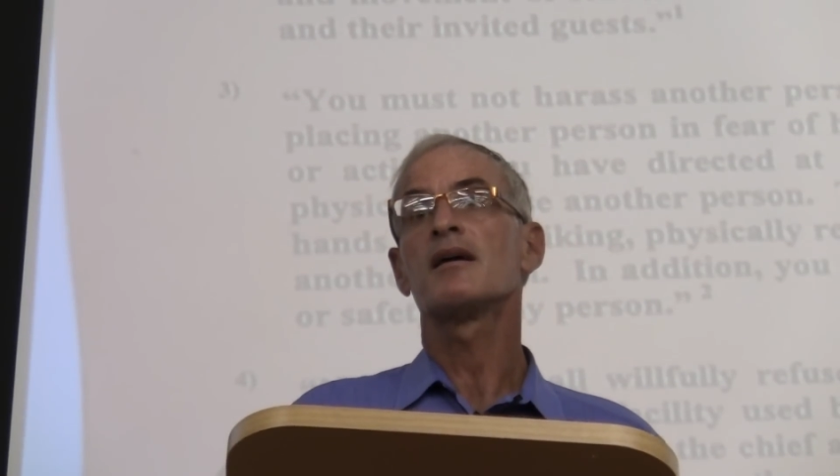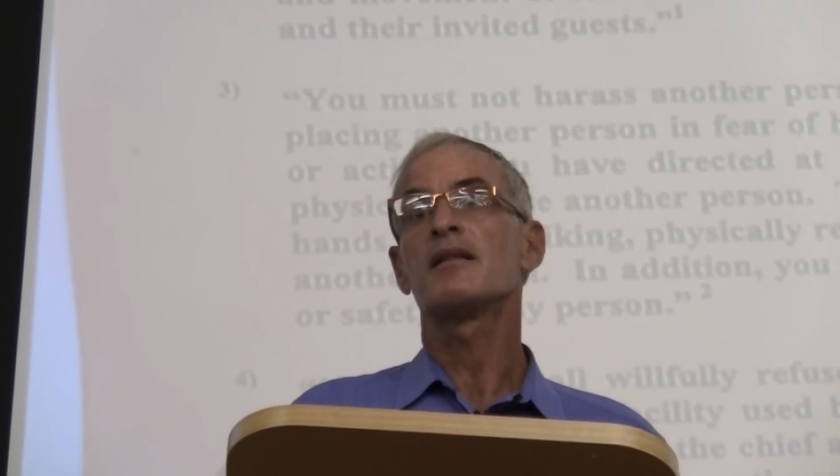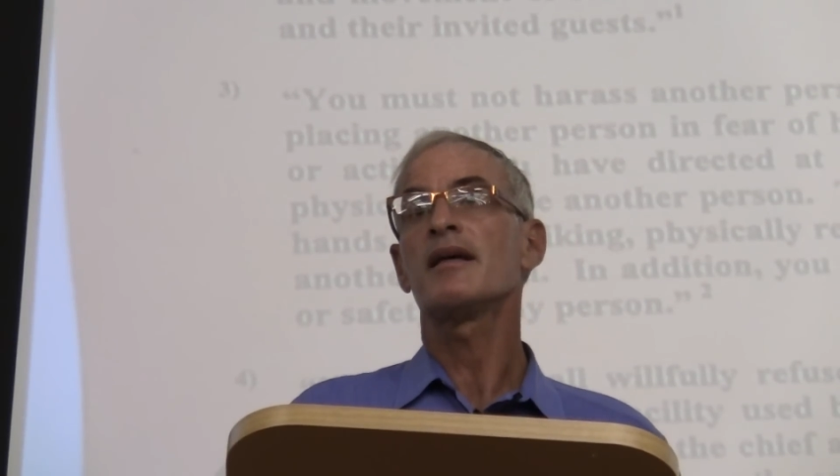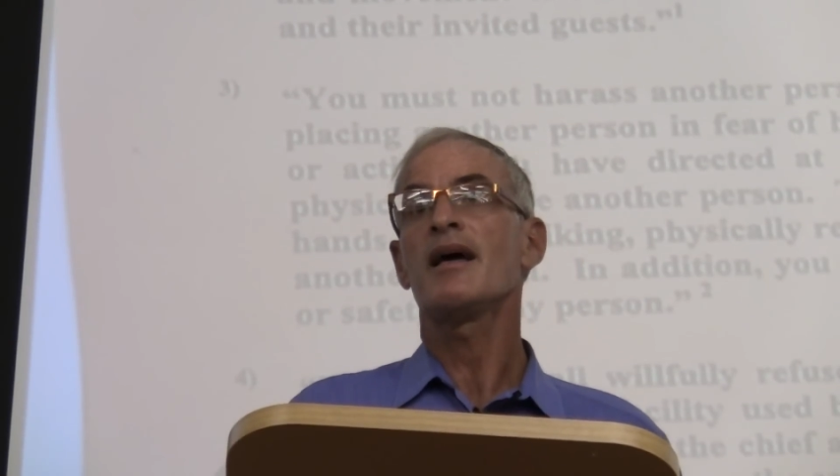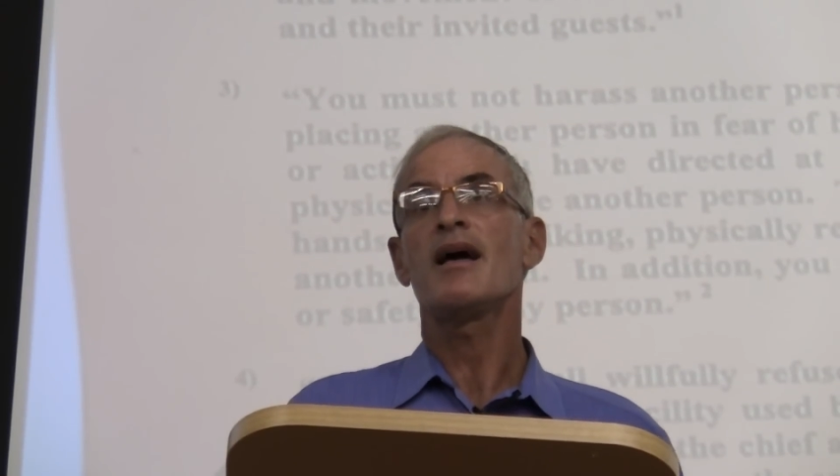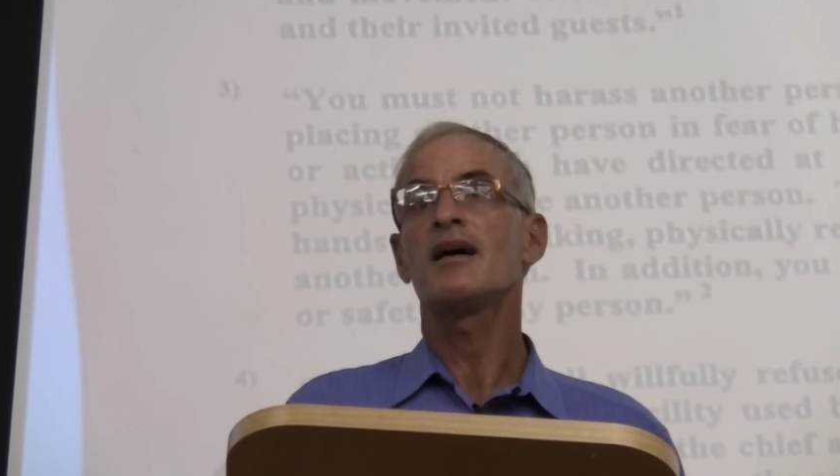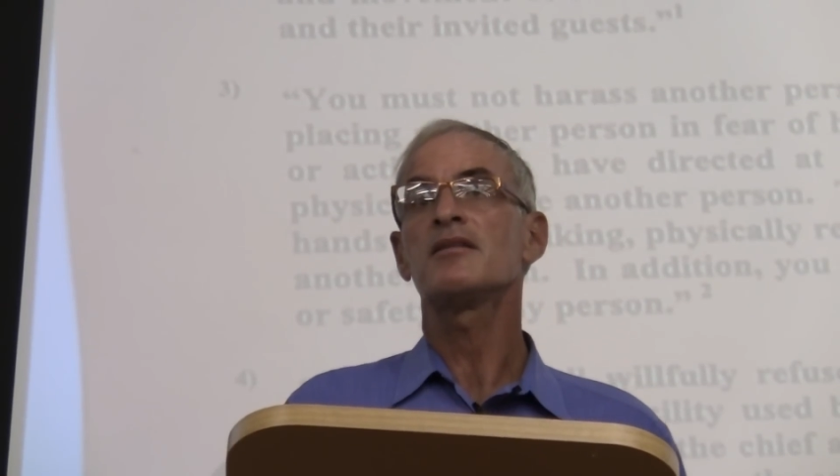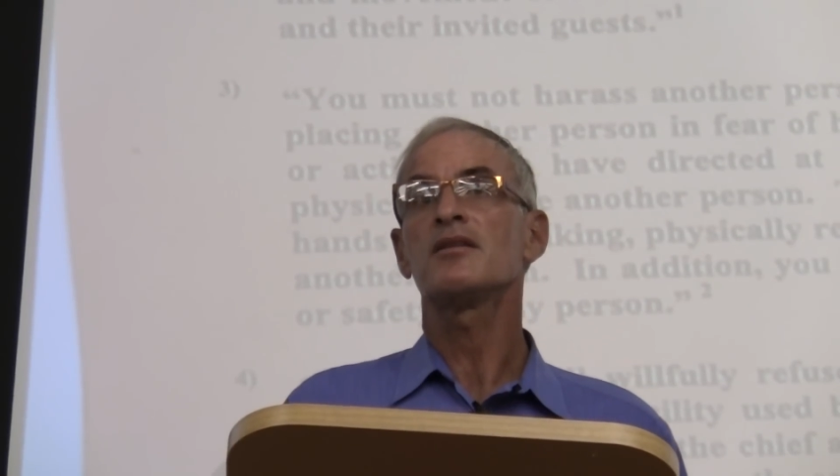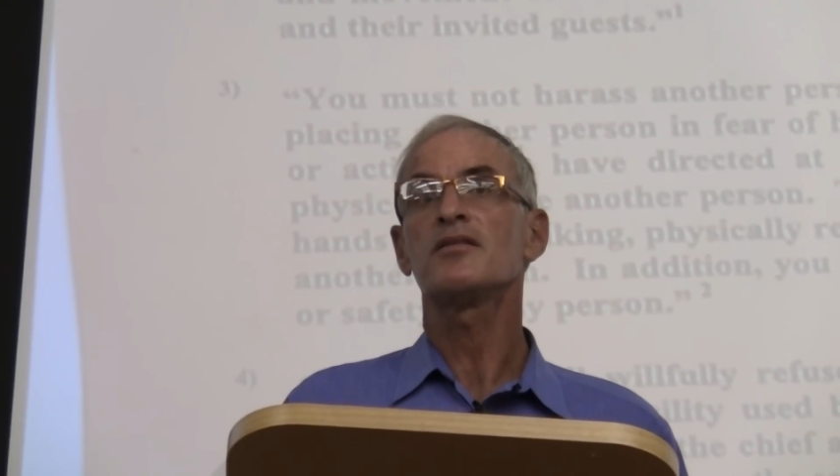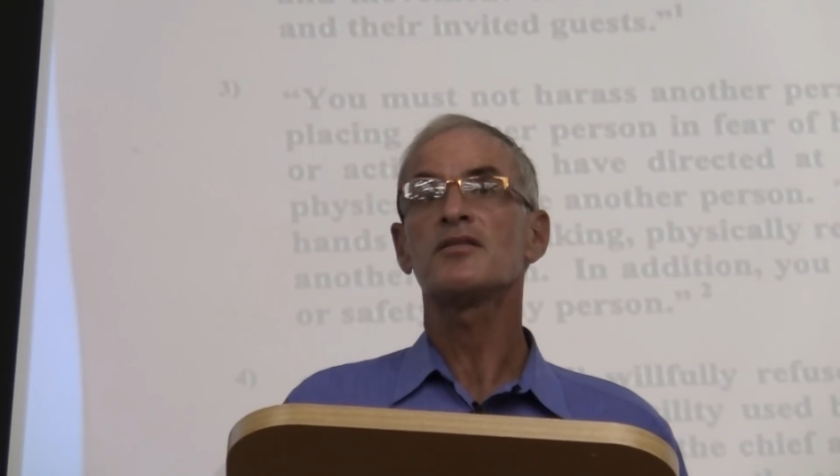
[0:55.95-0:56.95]
they
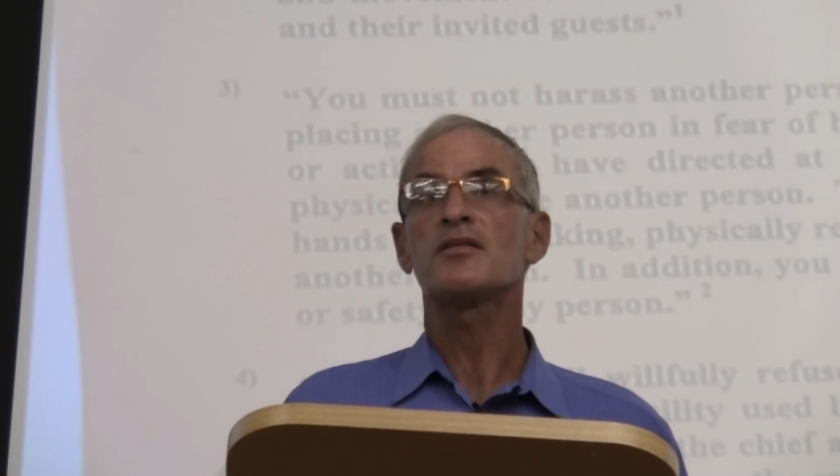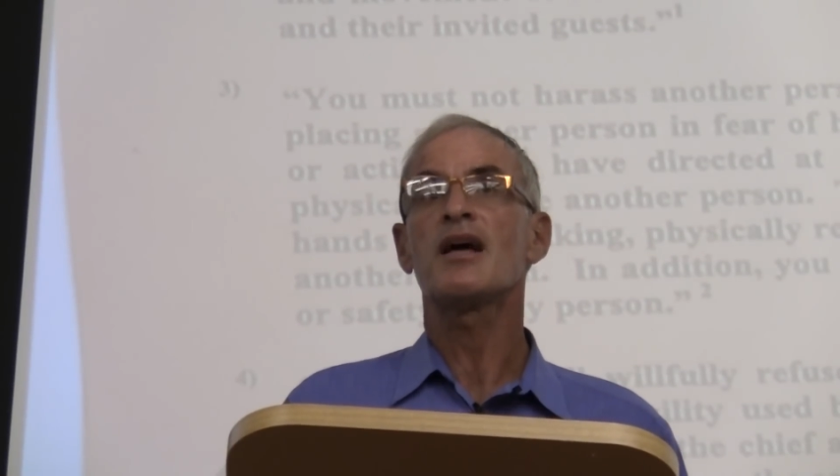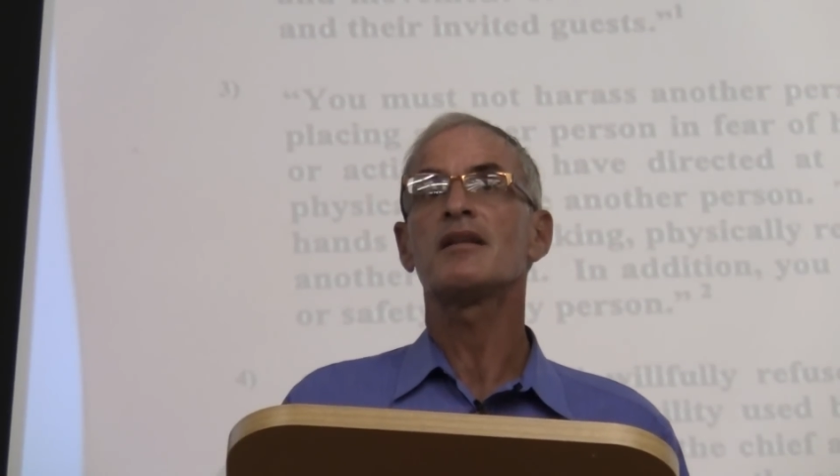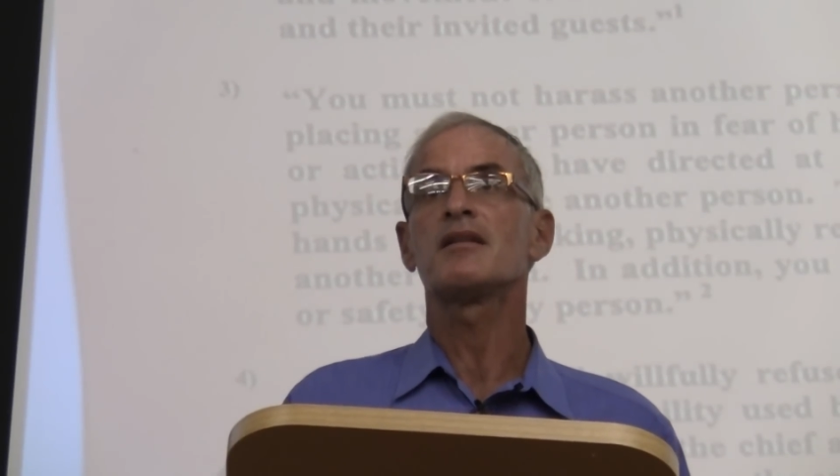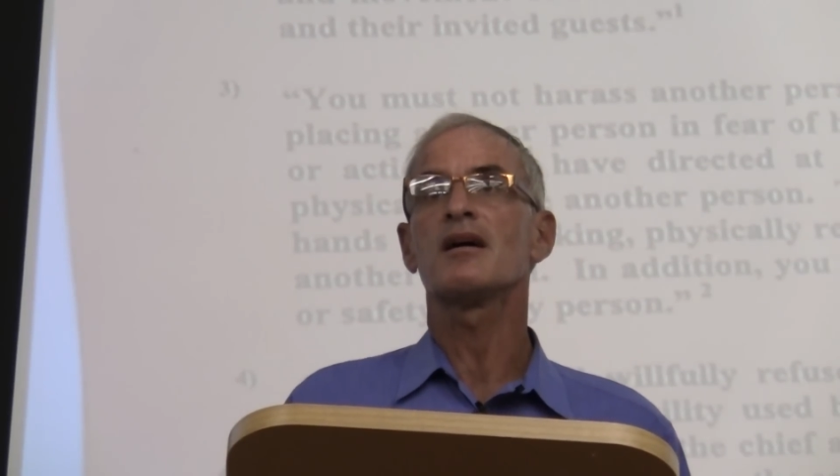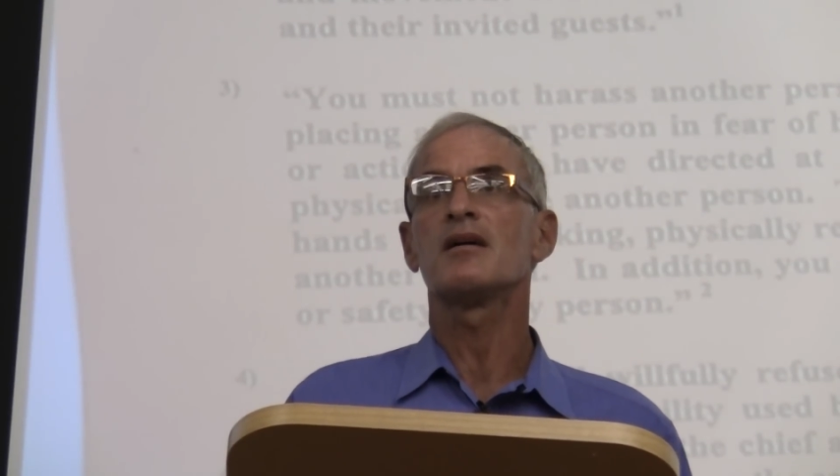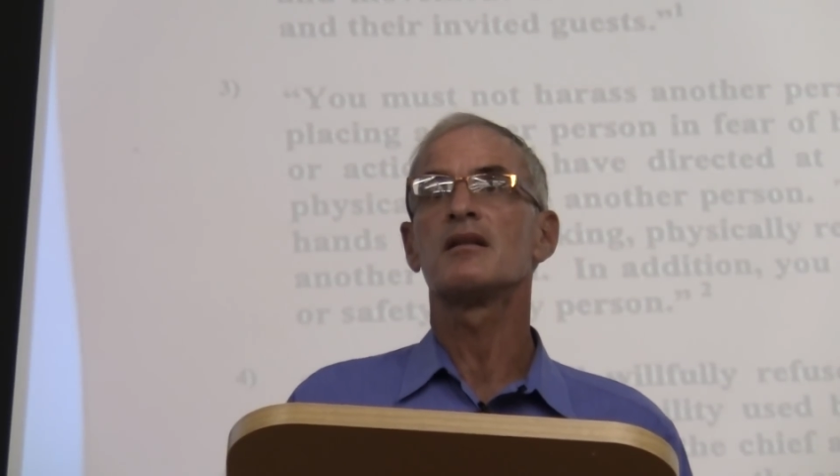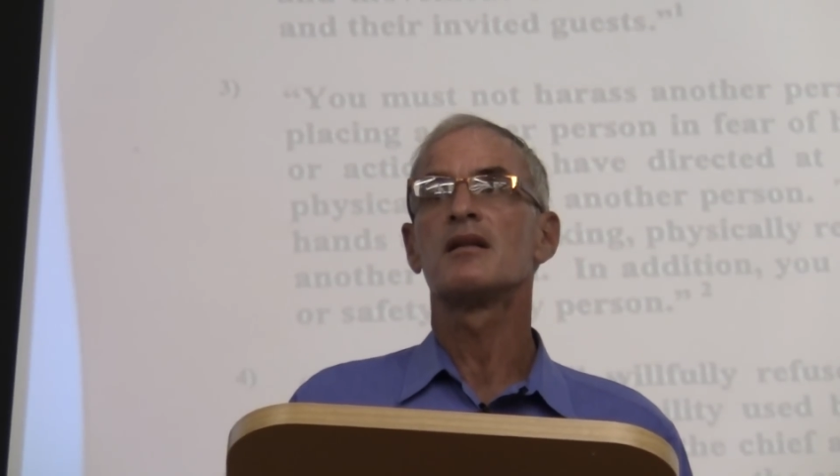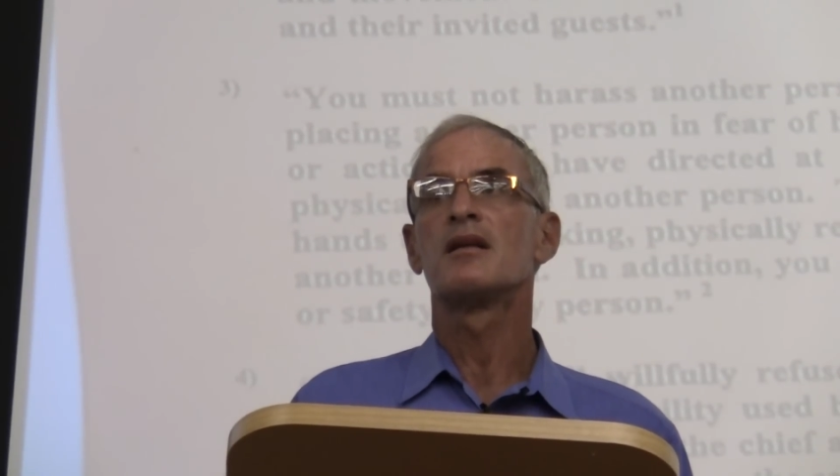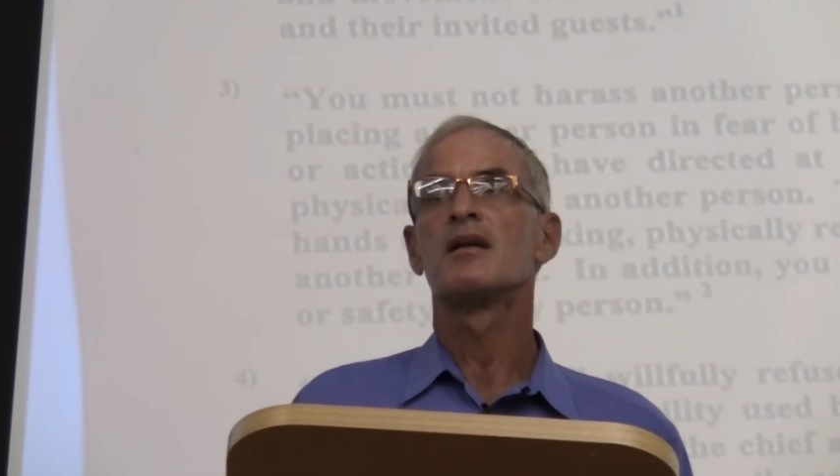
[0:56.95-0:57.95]
had to stand on